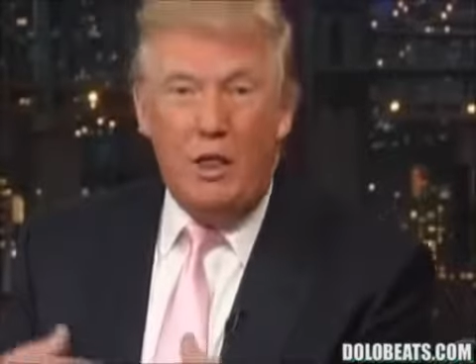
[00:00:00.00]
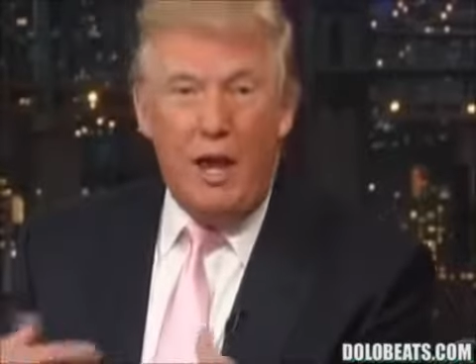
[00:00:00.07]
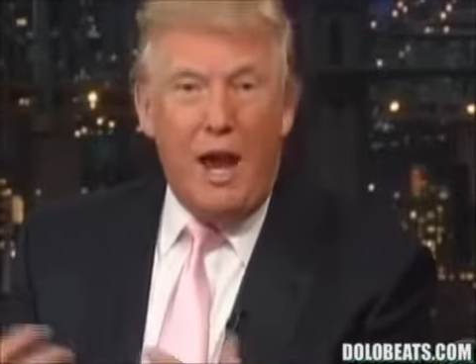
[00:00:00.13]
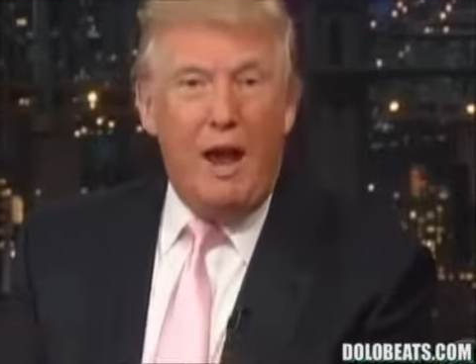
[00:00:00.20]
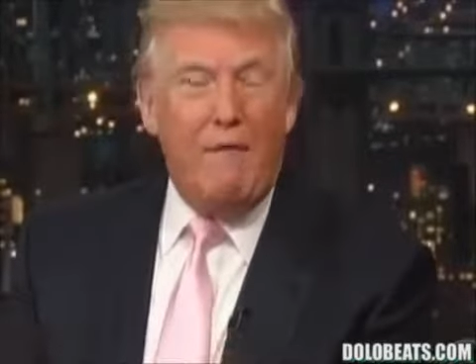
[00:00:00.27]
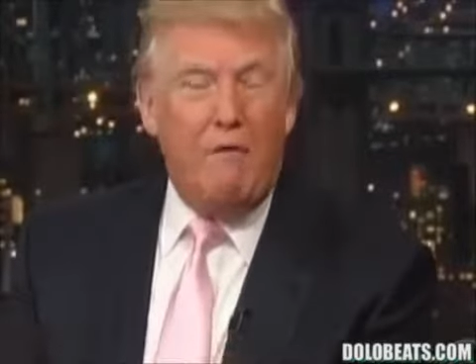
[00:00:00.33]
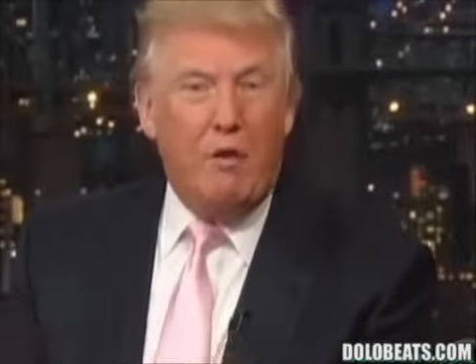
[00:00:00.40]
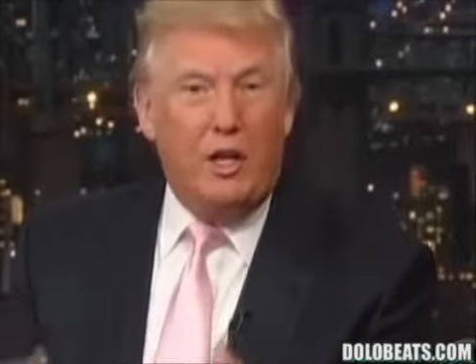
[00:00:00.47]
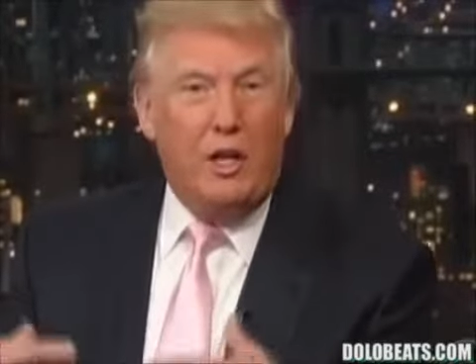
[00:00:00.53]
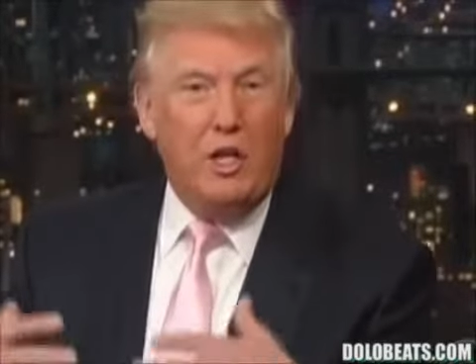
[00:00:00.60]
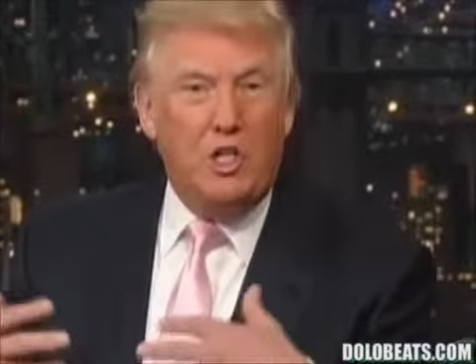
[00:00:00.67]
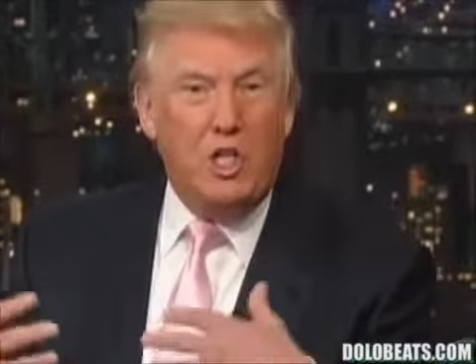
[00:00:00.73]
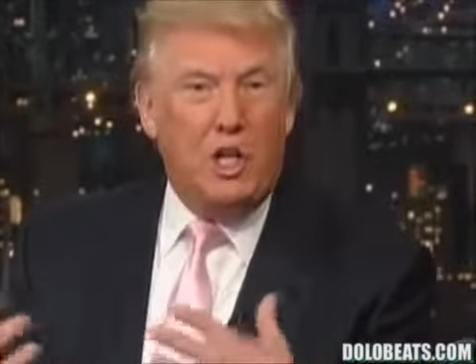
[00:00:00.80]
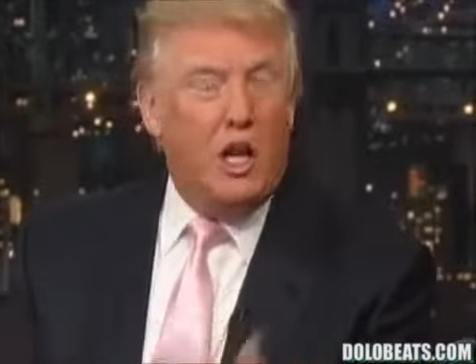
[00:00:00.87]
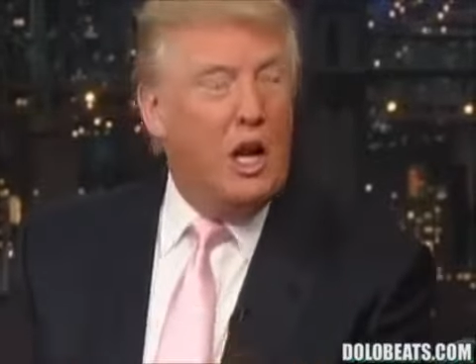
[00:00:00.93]
they have
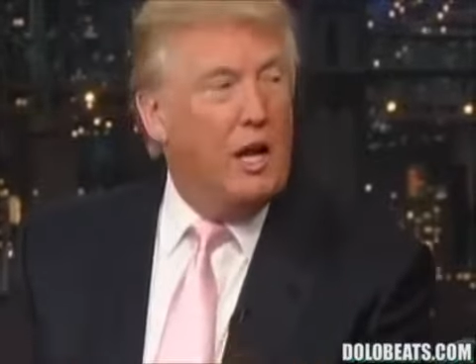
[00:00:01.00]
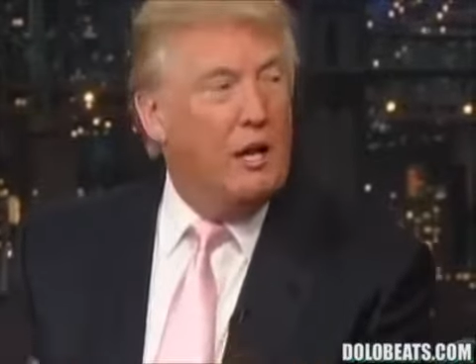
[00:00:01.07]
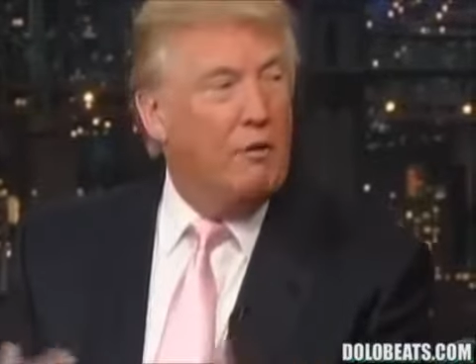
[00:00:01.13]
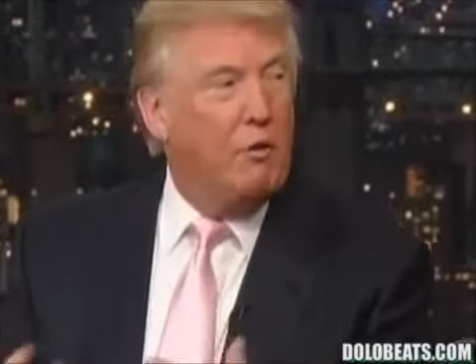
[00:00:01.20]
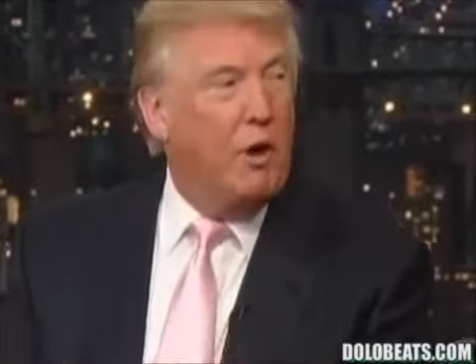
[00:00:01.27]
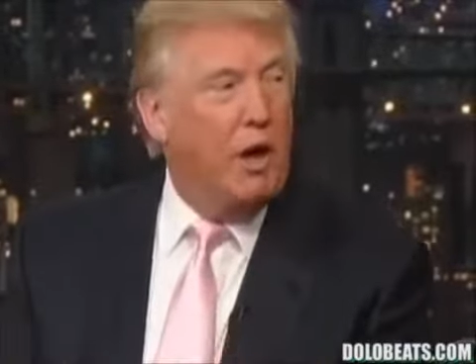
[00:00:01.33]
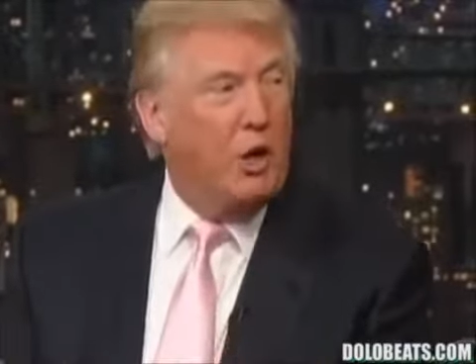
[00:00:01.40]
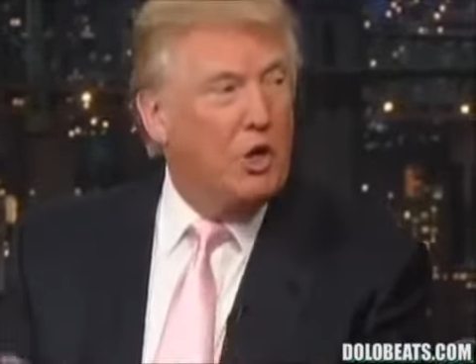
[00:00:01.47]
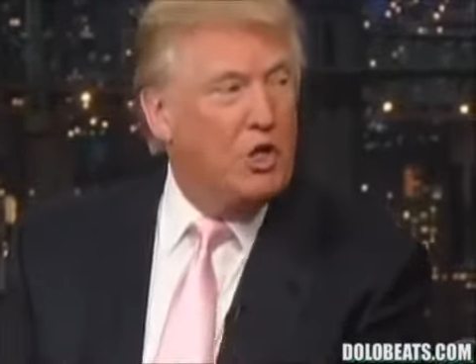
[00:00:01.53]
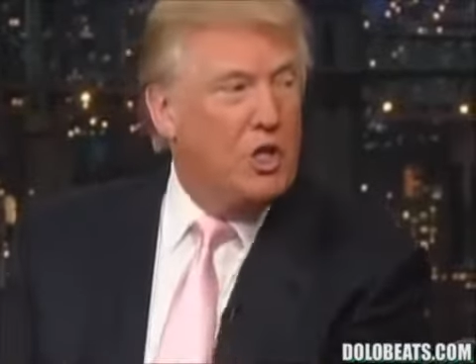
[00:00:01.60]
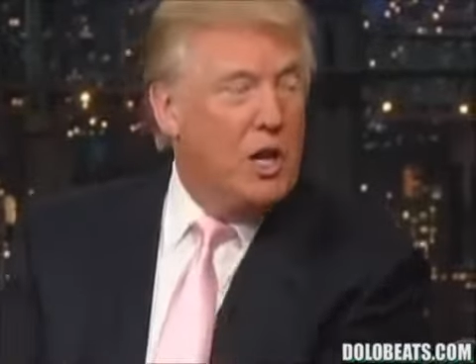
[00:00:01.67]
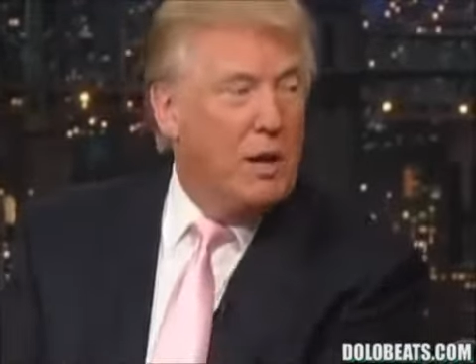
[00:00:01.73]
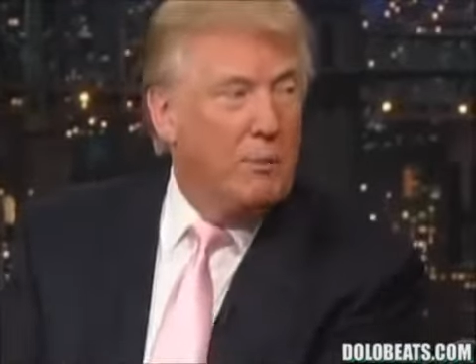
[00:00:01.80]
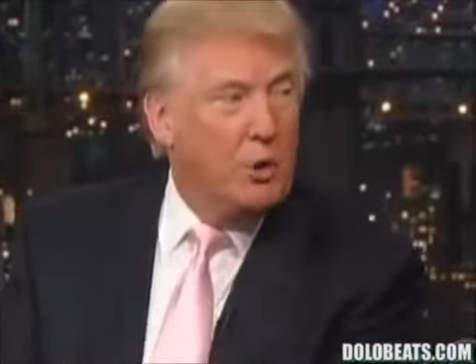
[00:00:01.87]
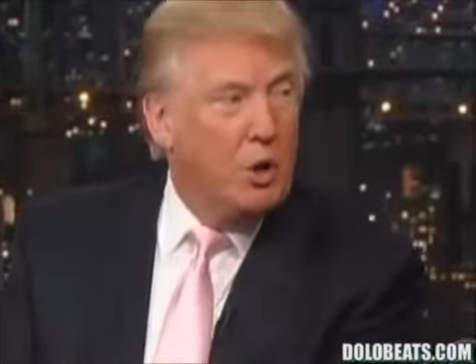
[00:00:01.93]
released the kind of
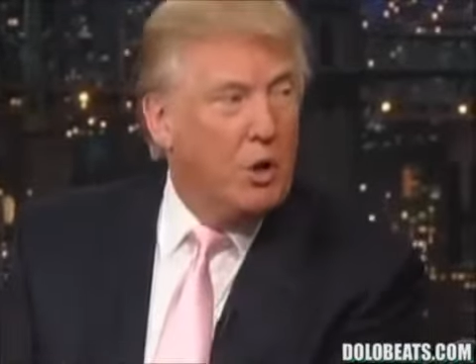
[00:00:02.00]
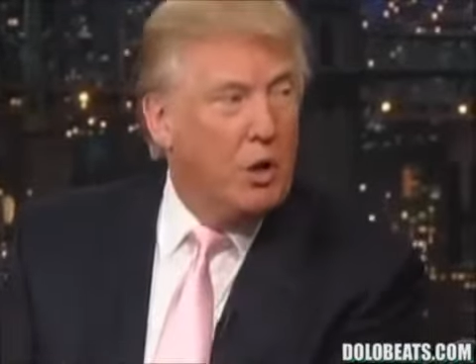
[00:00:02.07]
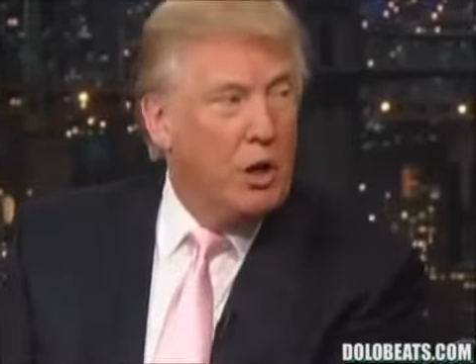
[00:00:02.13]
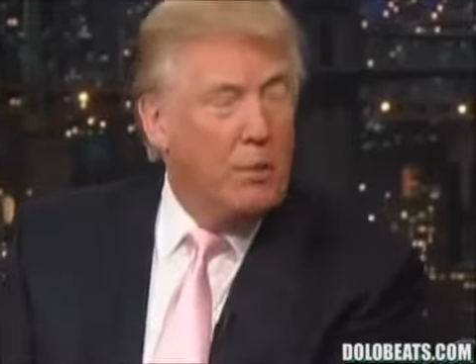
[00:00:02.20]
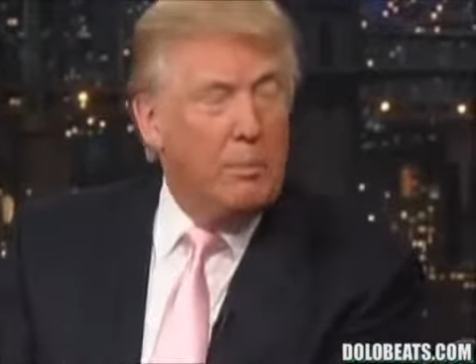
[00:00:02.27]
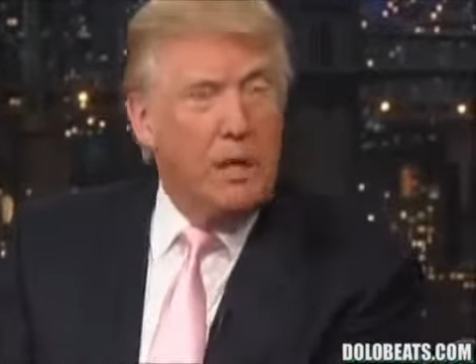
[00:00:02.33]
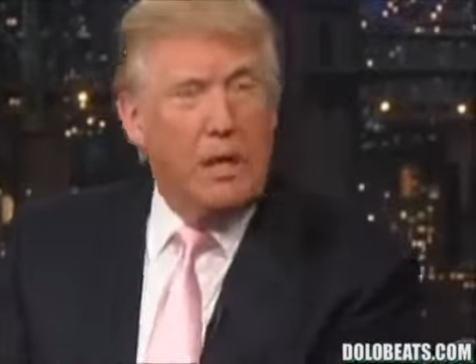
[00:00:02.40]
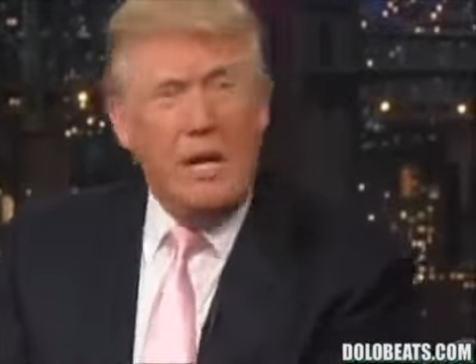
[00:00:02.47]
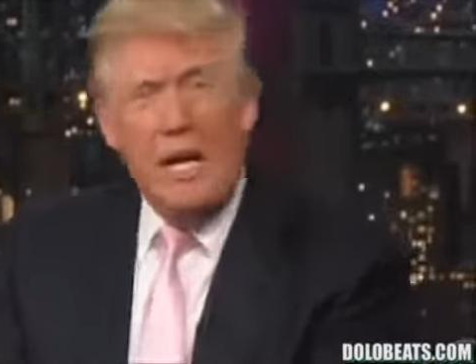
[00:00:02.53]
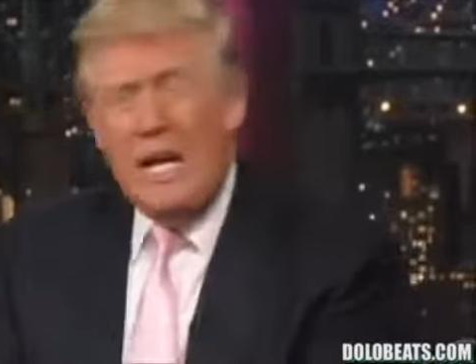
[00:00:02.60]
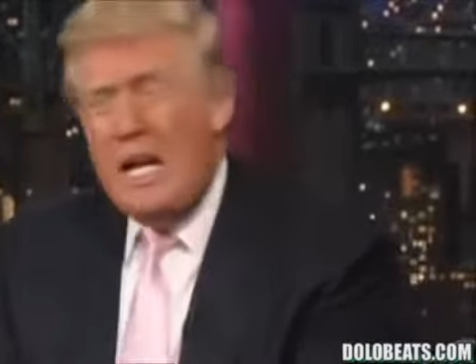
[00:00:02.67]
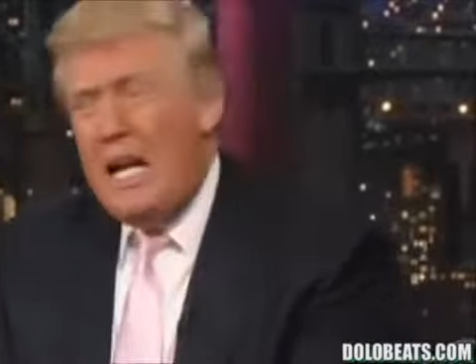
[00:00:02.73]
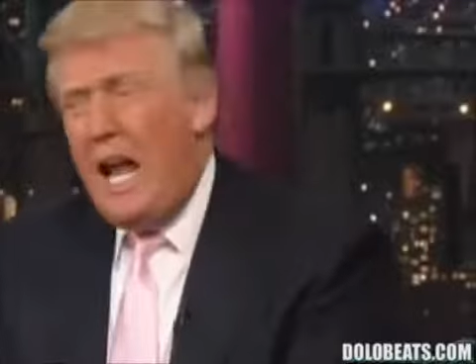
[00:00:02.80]
records that I'm talking about.